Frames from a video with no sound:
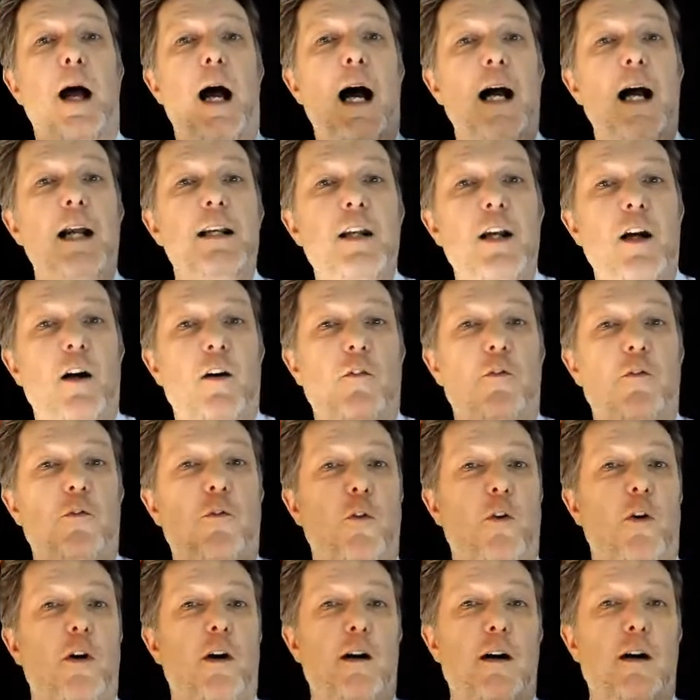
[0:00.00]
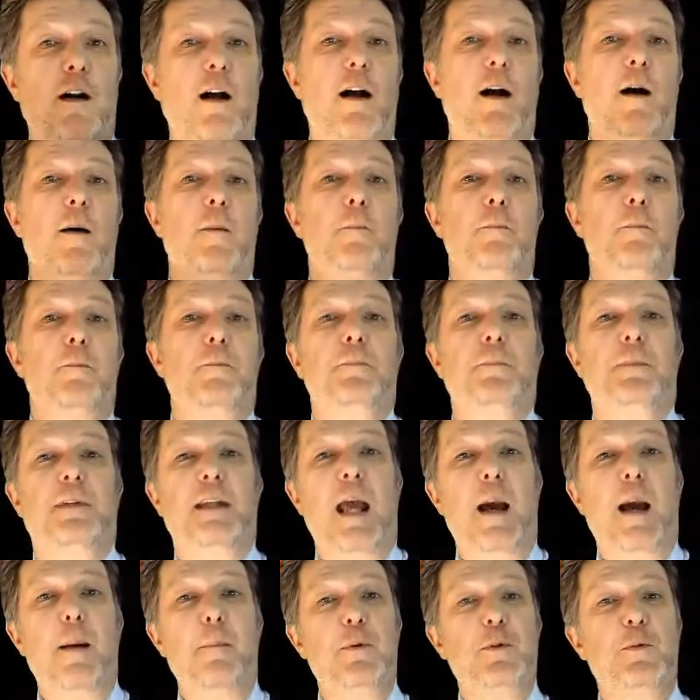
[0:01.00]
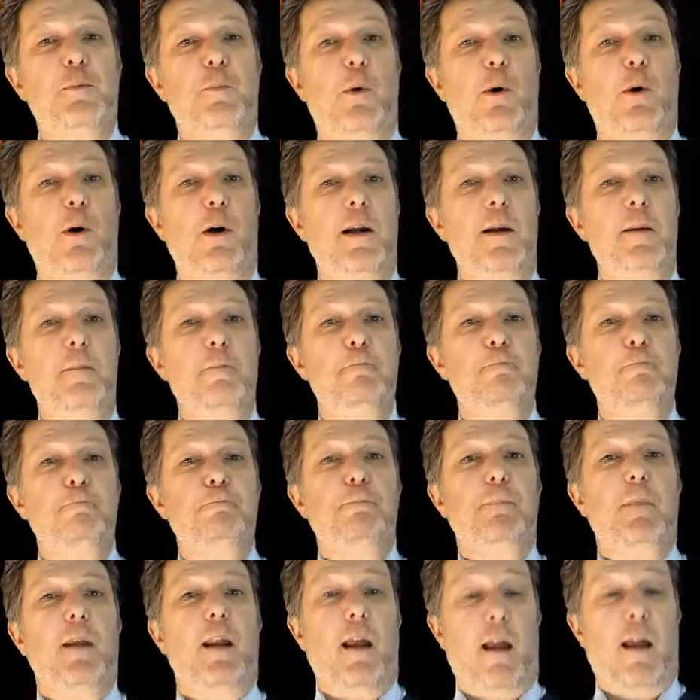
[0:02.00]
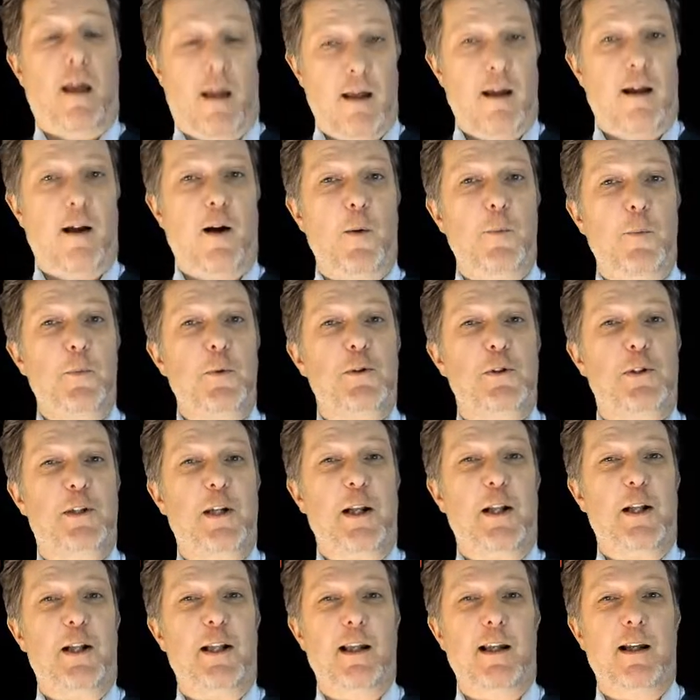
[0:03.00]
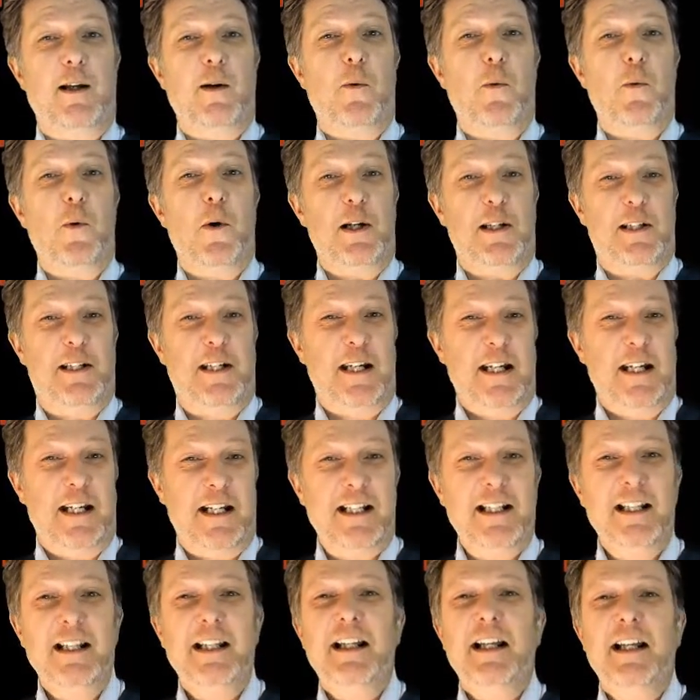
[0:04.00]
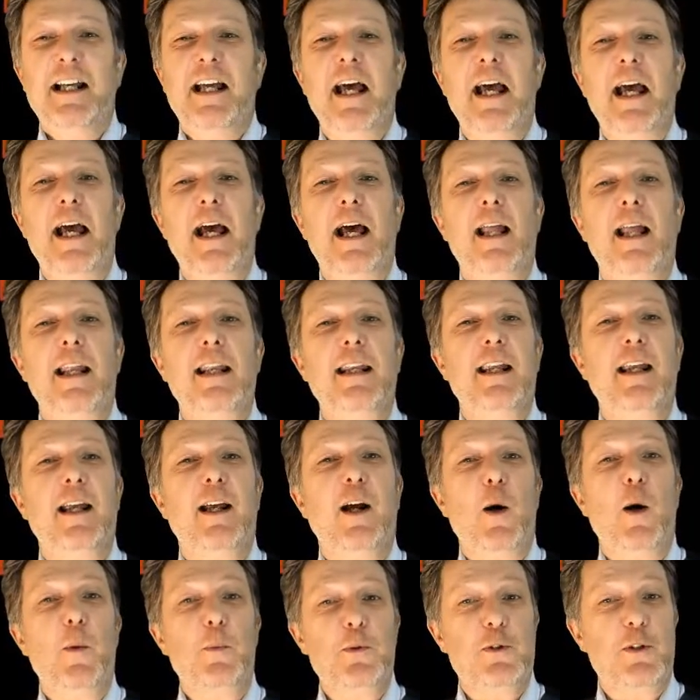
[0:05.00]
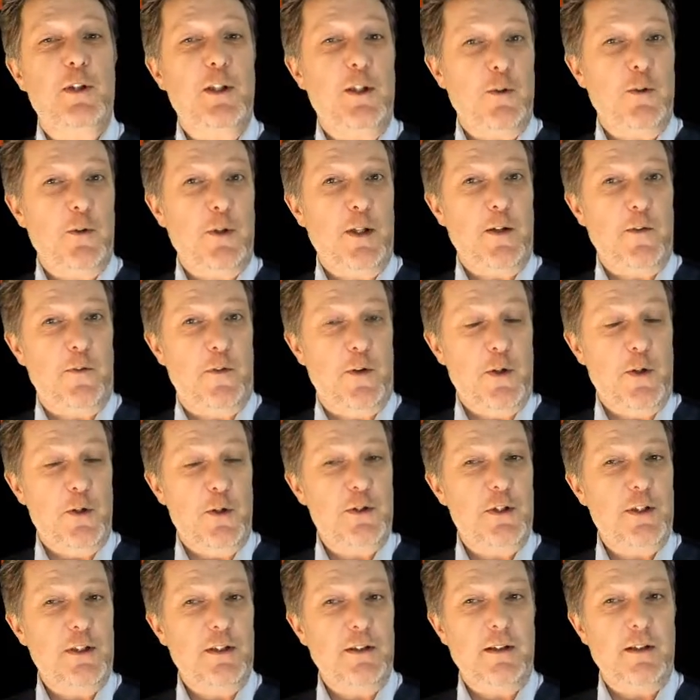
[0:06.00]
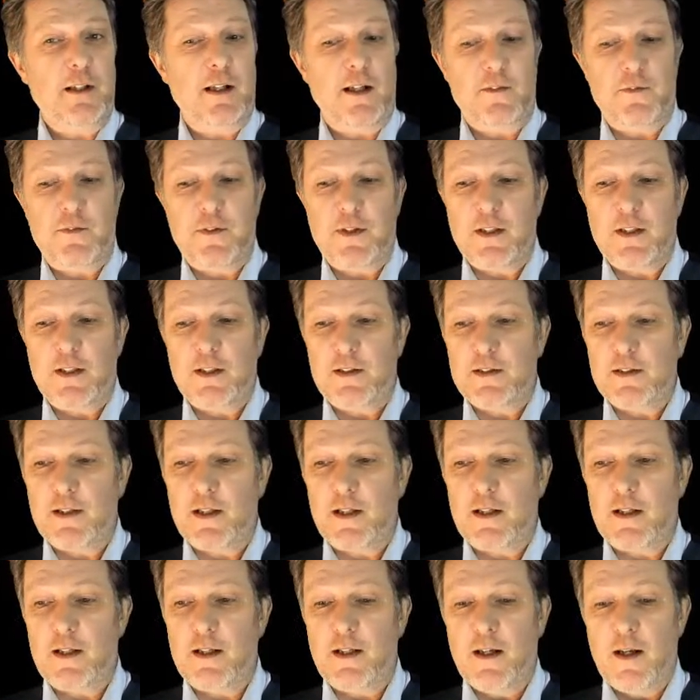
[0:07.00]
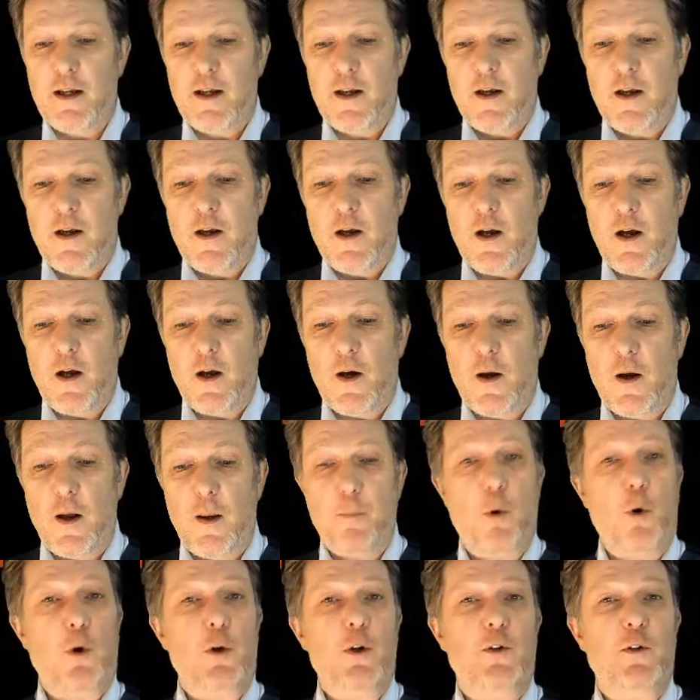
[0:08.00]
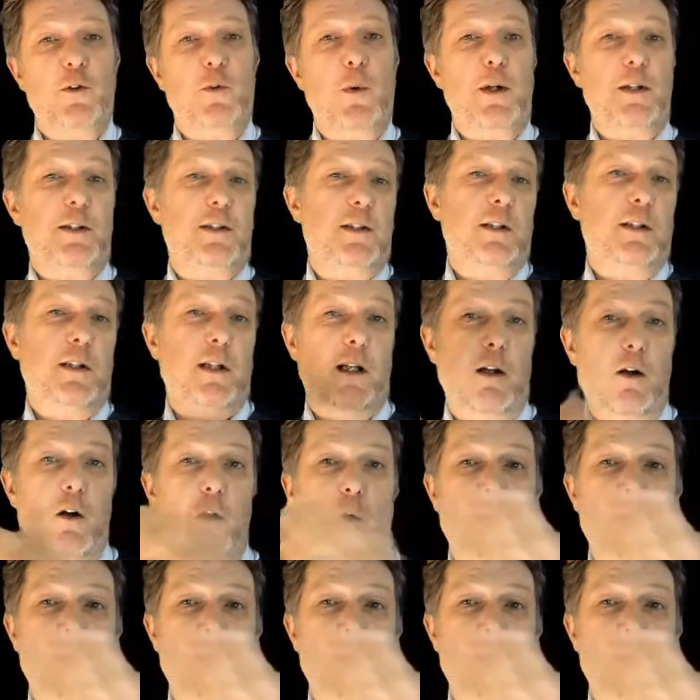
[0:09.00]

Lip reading: idea for Campus Party. I hope you're still watching, and hope to see you in the future. If there's a important question, you can